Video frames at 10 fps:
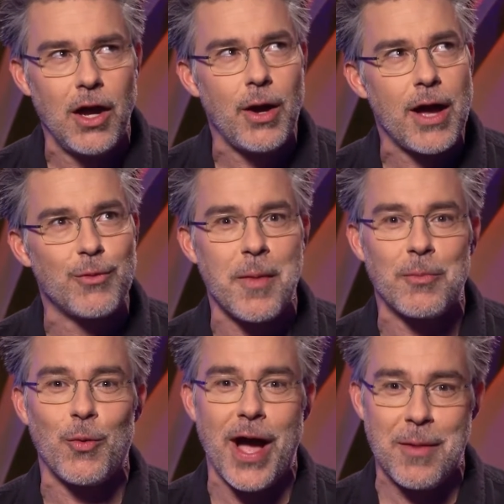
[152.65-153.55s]
oh, I
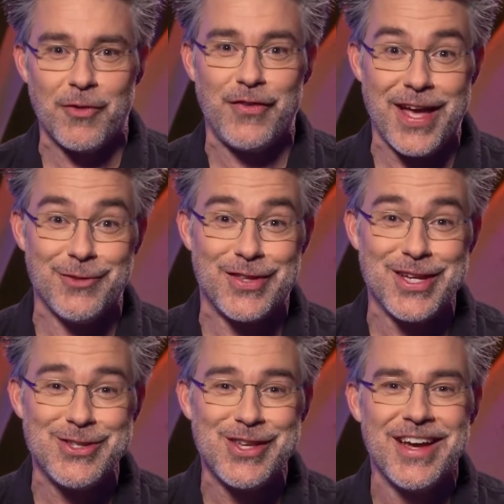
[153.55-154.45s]
remember why I'm a fan of
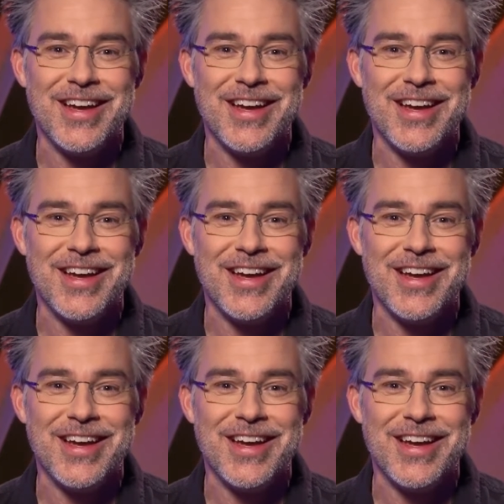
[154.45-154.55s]
these,